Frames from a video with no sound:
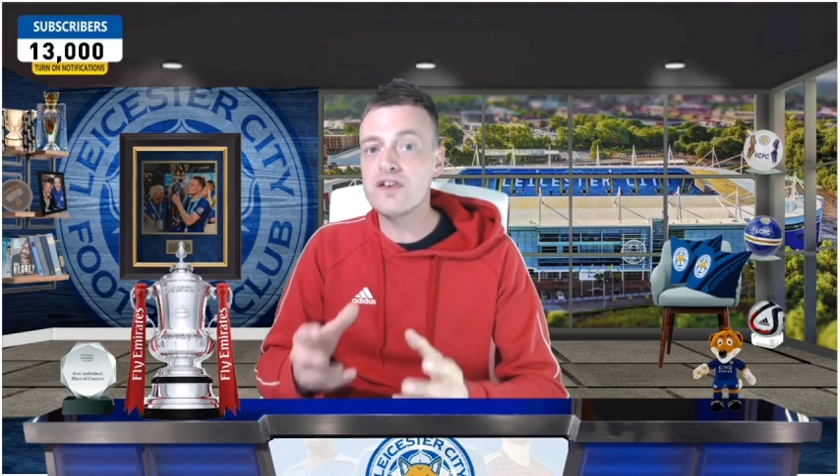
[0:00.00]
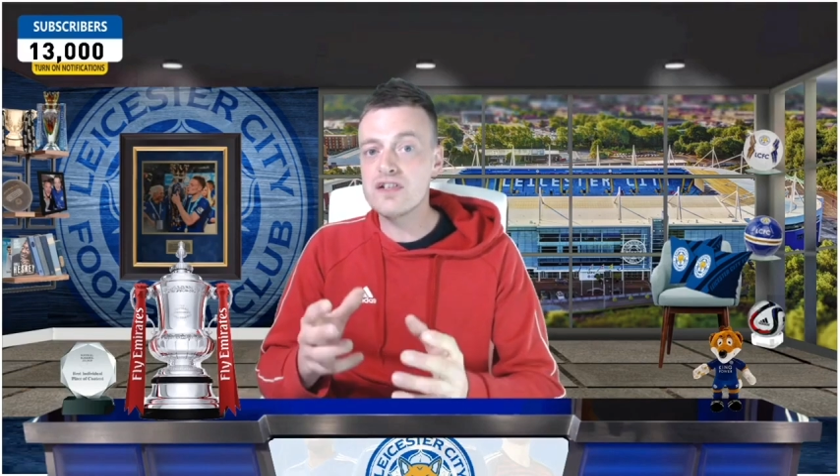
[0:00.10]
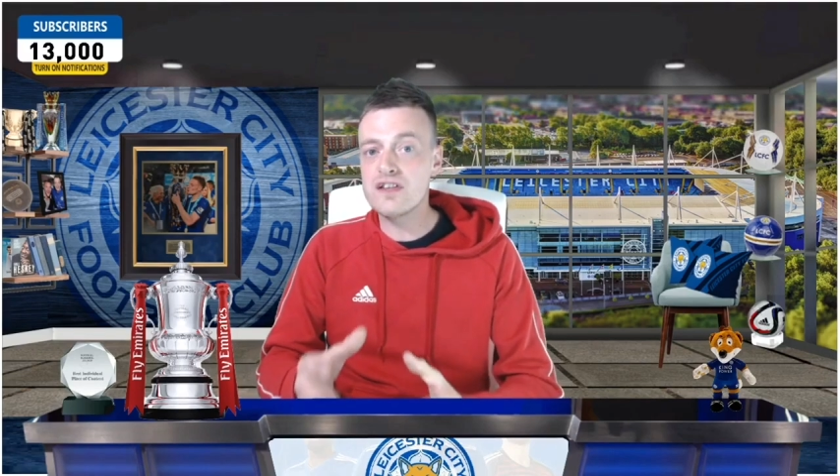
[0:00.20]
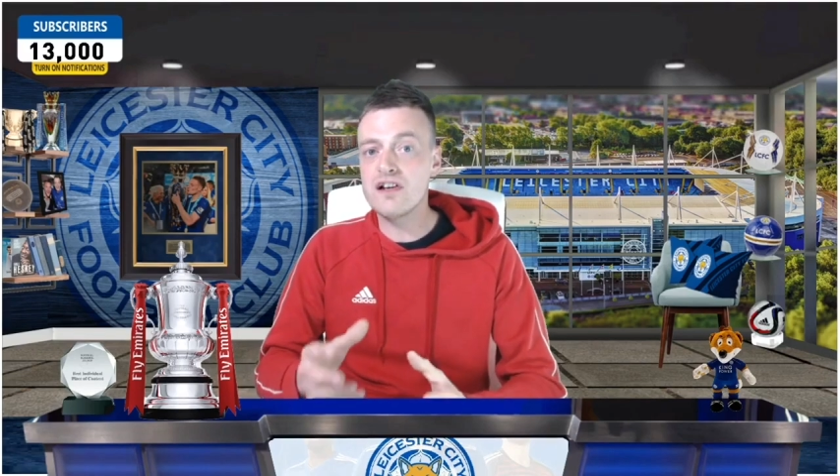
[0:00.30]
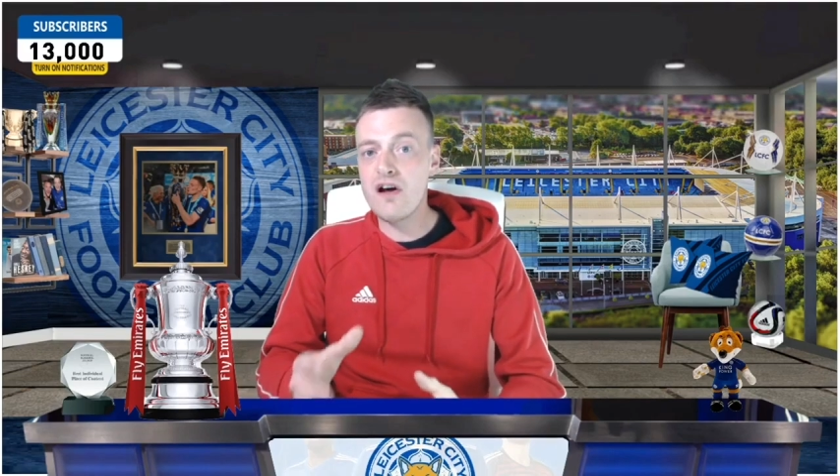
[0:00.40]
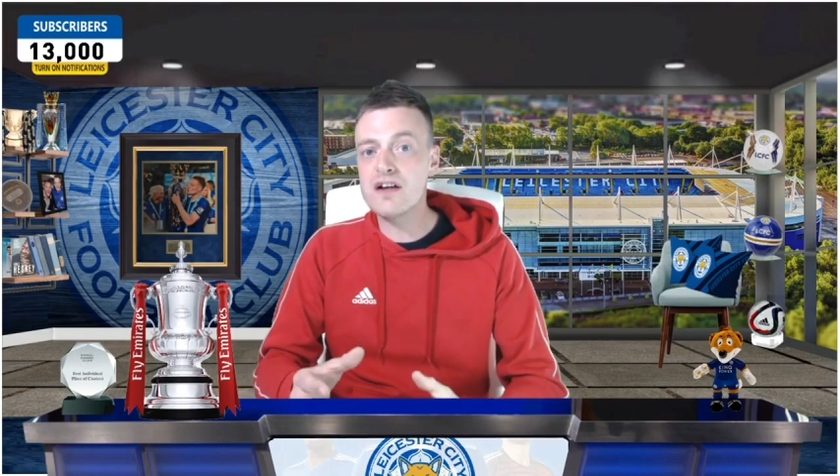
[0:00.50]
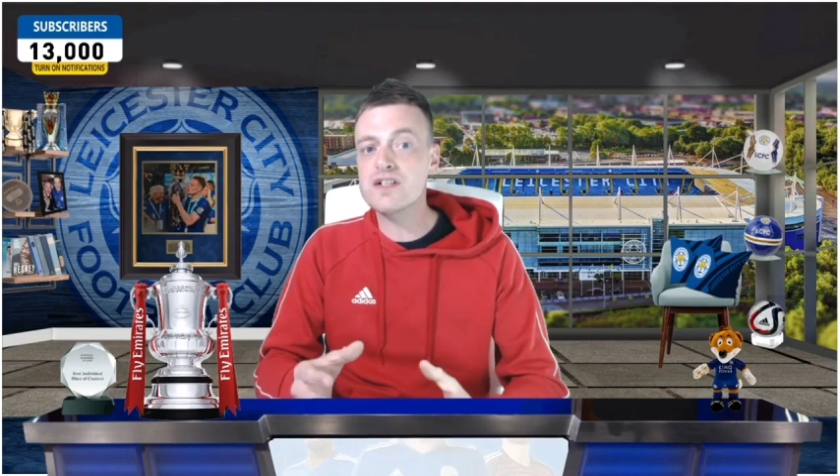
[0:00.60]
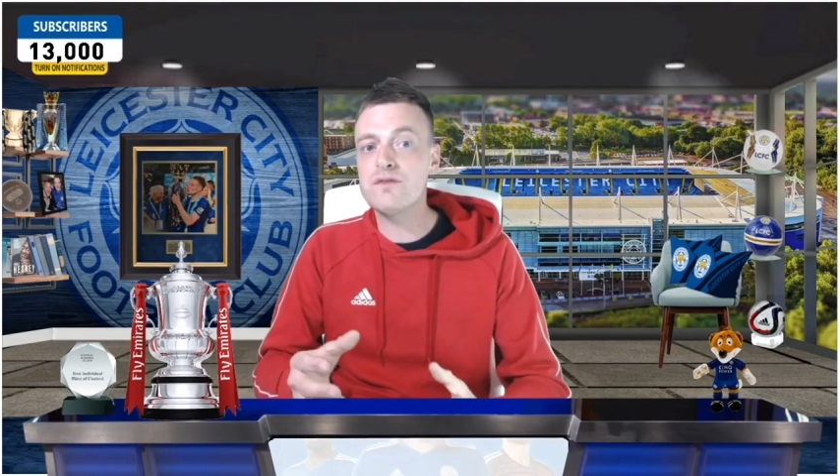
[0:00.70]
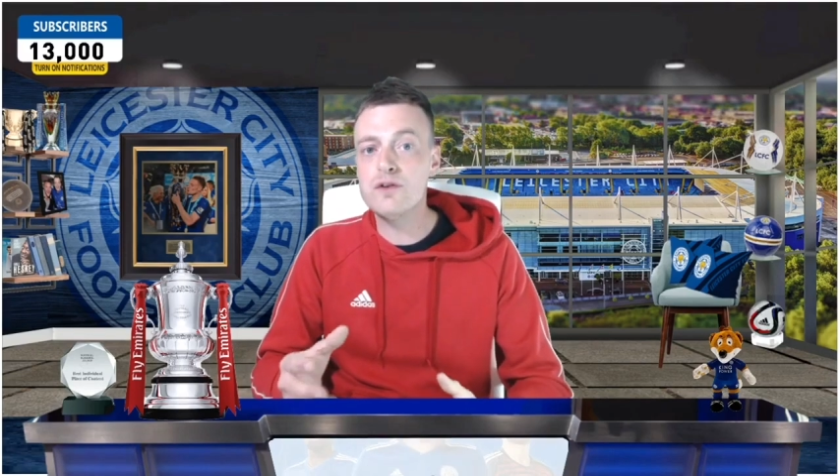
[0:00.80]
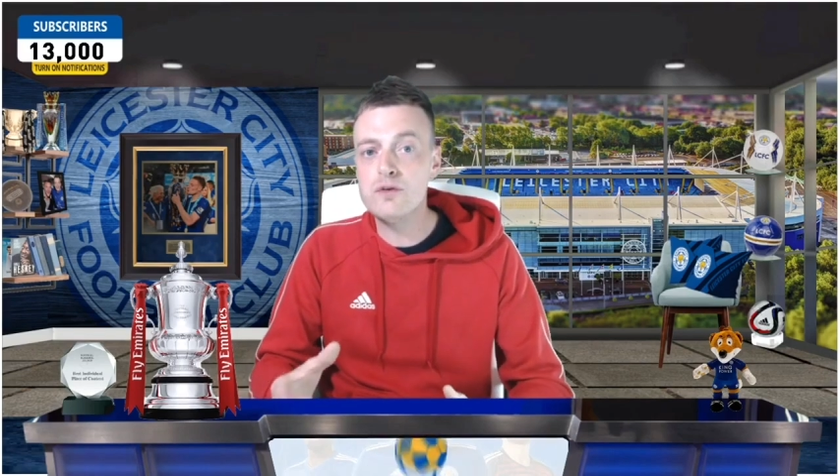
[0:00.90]
to the likes
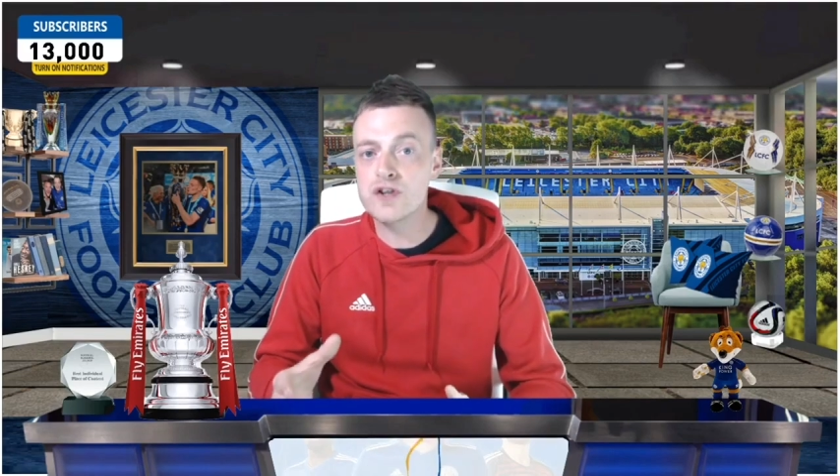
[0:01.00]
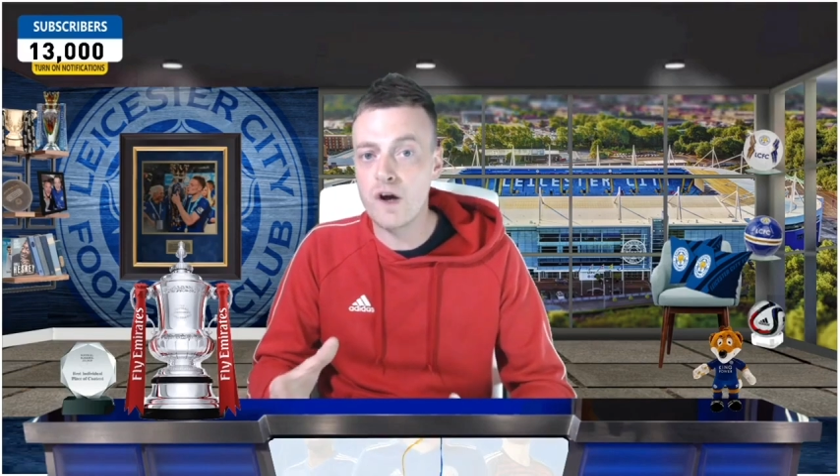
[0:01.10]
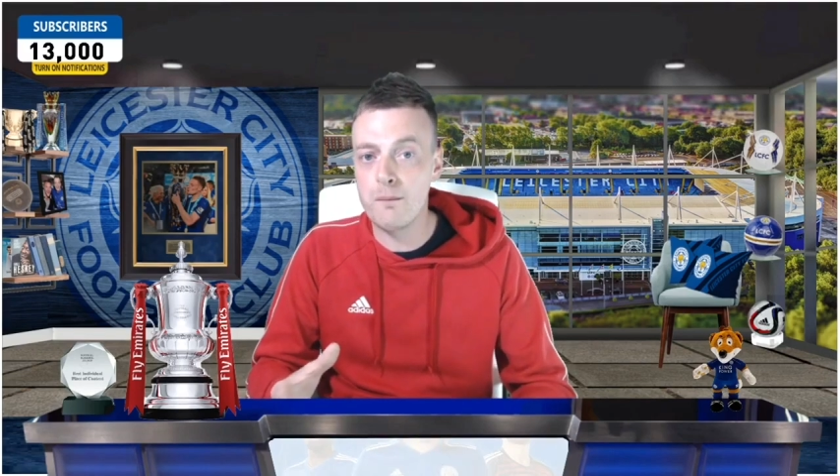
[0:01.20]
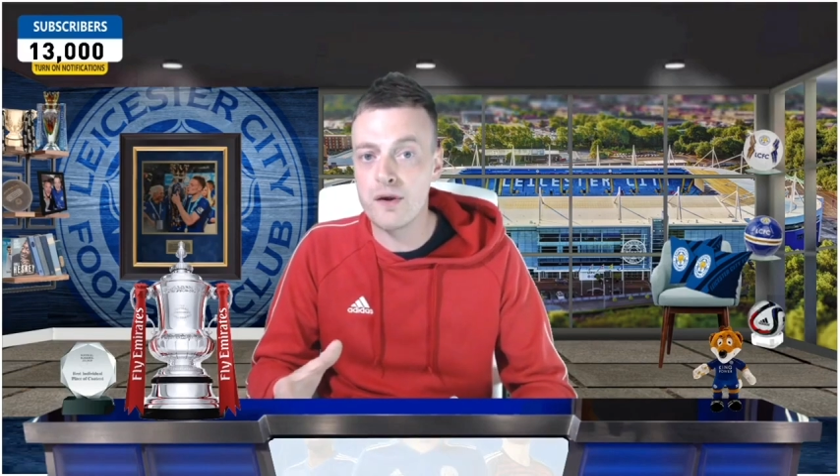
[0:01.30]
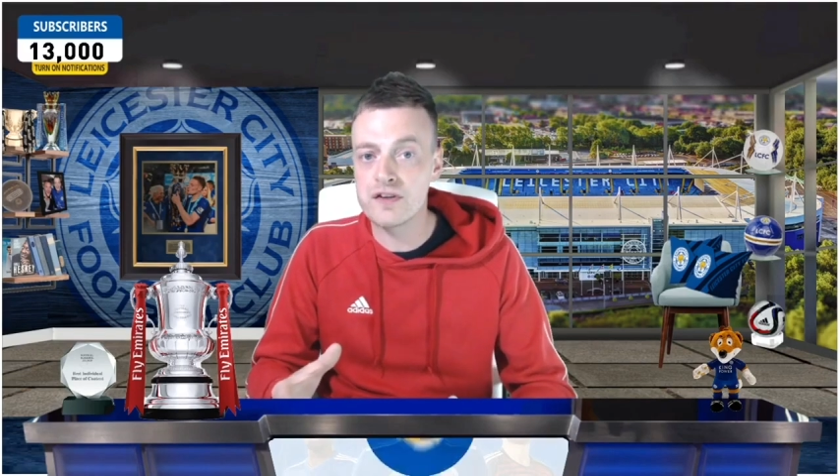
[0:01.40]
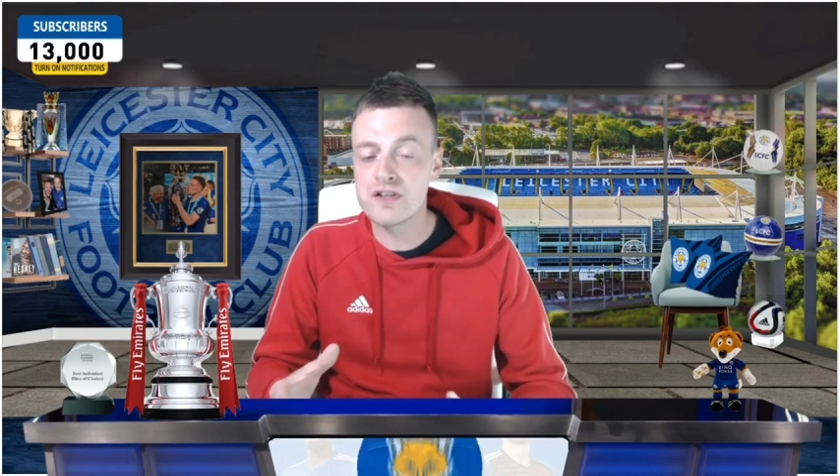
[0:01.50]
of Luke Thomas,